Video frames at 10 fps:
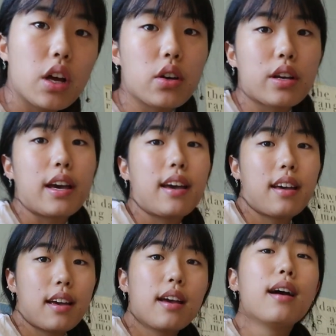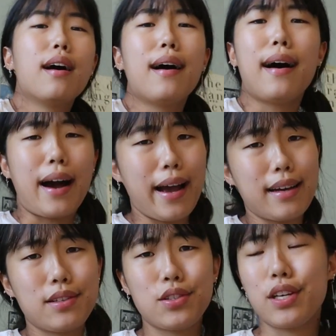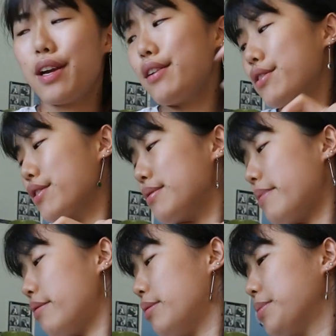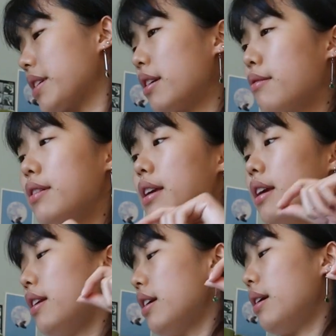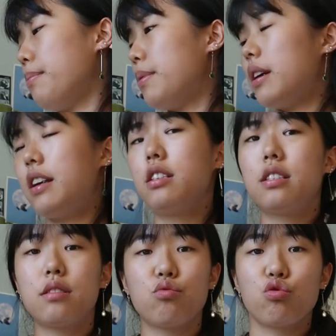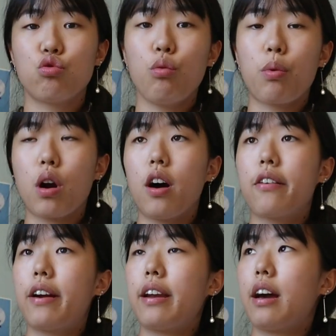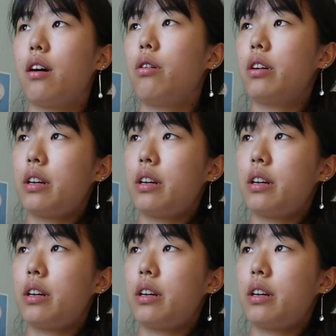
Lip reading: Okay. I had to change because my room's getting really heated up. It's super hot right now.